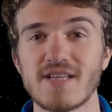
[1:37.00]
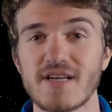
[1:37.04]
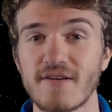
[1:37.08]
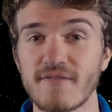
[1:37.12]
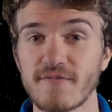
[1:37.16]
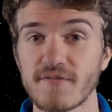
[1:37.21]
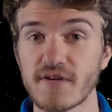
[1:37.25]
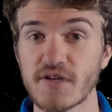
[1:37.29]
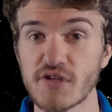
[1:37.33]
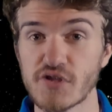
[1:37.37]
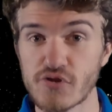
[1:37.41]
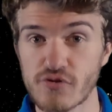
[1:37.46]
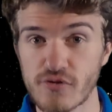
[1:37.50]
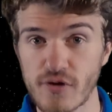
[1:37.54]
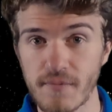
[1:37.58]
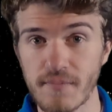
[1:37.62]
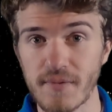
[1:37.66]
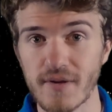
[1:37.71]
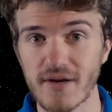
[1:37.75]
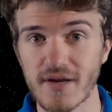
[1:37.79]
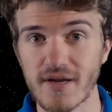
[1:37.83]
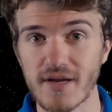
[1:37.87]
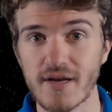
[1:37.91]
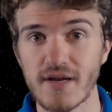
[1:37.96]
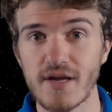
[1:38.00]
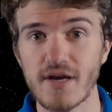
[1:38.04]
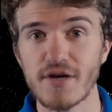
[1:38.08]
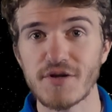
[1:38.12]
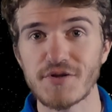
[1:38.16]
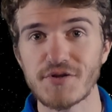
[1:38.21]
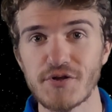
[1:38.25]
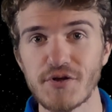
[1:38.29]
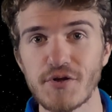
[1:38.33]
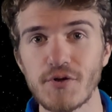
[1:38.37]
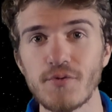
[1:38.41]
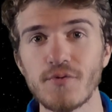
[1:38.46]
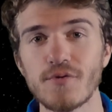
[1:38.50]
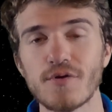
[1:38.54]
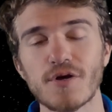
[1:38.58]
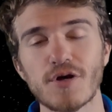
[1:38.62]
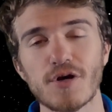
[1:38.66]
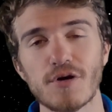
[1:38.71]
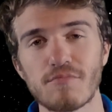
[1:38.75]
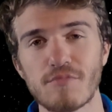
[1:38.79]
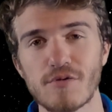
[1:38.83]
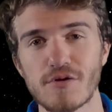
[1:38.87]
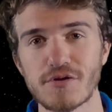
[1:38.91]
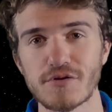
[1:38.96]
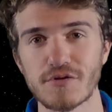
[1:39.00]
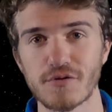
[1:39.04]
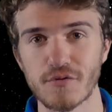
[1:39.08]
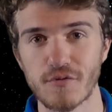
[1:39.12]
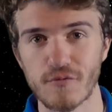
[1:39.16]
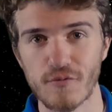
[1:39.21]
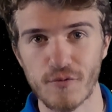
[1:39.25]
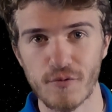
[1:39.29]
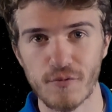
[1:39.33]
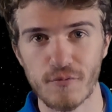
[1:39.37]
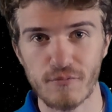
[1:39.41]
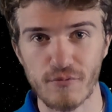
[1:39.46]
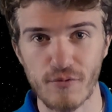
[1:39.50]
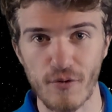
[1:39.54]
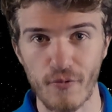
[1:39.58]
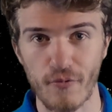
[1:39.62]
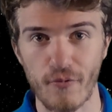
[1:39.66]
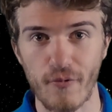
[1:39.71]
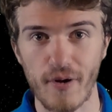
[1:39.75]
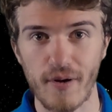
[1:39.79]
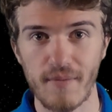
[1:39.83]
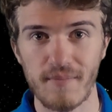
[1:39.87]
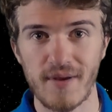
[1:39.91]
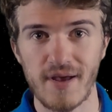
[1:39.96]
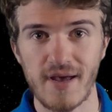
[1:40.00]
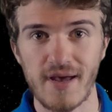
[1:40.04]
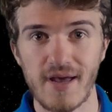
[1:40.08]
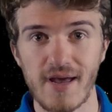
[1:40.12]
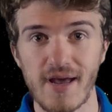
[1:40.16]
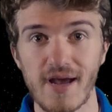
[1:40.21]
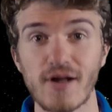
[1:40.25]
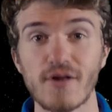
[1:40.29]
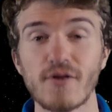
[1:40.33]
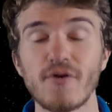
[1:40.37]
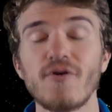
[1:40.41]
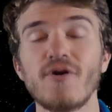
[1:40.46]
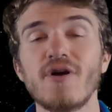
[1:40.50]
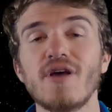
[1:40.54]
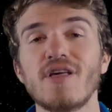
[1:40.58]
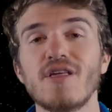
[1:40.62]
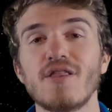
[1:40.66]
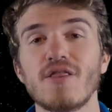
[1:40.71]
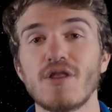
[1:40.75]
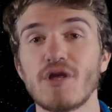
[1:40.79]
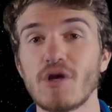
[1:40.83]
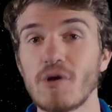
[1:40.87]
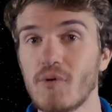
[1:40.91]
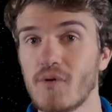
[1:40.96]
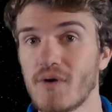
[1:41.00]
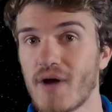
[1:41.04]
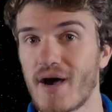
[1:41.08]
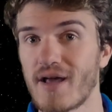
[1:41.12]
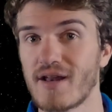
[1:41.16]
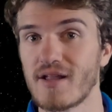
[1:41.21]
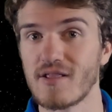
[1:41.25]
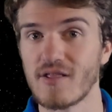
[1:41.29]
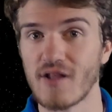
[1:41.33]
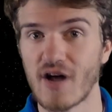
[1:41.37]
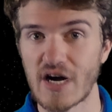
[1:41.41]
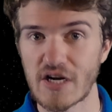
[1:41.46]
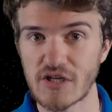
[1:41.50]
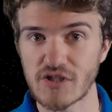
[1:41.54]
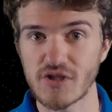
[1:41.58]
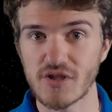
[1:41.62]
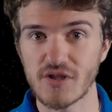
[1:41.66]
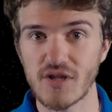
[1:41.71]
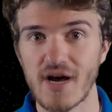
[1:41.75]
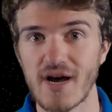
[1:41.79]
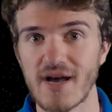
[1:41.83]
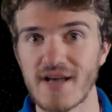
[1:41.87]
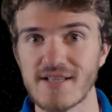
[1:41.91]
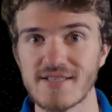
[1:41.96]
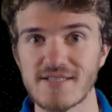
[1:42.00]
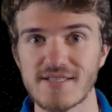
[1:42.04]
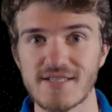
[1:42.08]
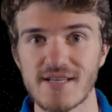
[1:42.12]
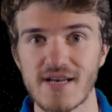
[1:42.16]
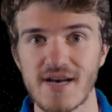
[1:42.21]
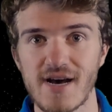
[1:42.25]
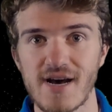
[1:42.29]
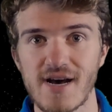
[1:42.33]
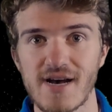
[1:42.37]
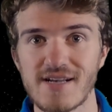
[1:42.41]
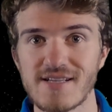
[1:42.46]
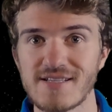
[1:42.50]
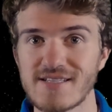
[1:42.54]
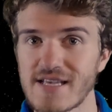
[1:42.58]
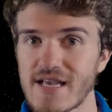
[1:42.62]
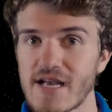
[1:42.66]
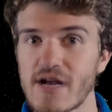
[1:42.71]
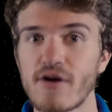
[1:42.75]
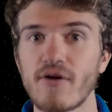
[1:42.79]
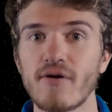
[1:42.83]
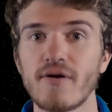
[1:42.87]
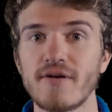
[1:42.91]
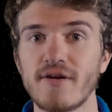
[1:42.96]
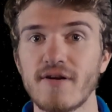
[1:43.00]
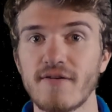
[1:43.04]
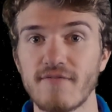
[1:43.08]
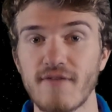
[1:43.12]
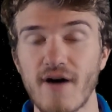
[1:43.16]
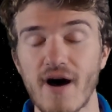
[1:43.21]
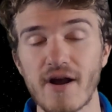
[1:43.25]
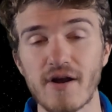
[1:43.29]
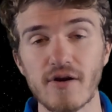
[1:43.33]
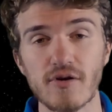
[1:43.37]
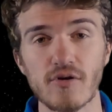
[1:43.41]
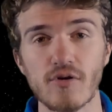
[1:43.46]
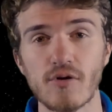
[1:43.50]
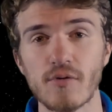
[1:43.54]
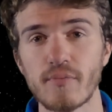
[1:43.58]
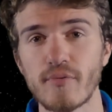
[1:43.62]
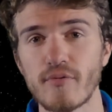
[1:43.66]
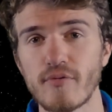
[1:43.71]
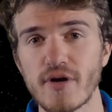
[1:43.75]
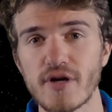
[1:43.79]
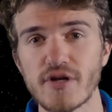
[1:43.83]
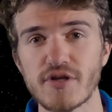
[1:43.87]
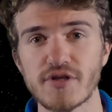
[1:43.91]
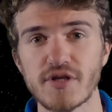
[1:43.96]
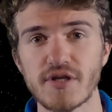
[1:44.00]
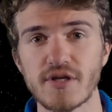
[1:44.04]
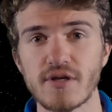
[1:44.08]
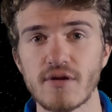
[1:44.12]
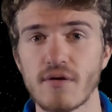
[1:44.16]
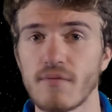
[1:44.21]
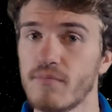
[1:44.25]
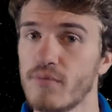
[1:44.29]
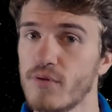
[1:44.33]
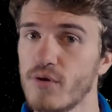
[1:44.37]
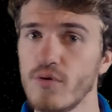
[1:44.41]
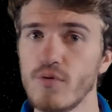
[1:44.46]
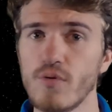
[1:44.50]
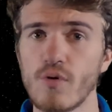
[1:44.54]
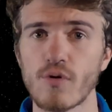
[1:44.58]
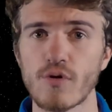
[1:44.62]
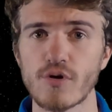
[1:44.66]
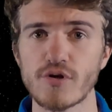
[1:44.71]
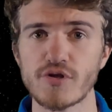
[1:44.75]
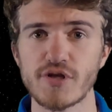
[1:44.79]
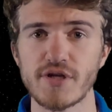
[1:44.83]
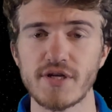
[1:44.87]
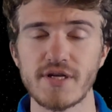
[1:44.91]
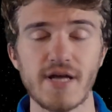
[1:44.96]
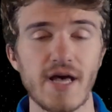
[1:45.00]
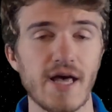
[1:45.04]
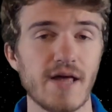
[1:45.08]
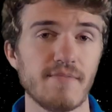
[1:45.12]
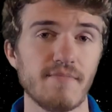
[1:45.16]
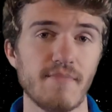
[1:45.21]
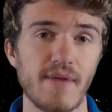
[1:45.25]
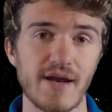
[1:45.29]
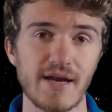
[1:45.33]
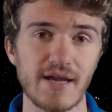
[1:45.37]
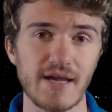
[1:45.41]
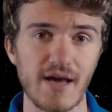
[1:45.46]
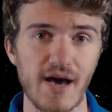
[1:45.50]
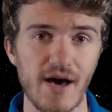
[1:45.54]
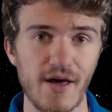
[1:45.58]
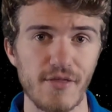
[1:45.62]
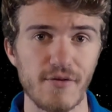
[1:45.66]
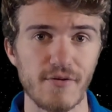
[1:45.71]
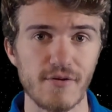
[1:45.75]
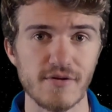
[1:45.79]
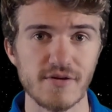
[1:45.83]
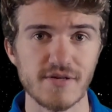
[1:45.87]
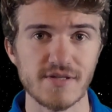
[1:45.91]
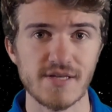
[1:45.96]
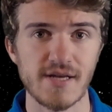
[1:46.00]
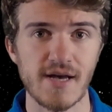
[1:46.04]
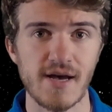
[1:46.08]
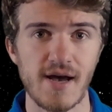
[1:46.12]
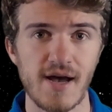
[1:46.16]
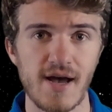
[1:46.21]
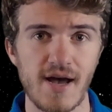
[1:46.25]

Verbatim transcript: that have contributed to the Commercial Crew Program, including the United Launch Alliance, Sierra Nevada Corporation, Blue Origin, and many others.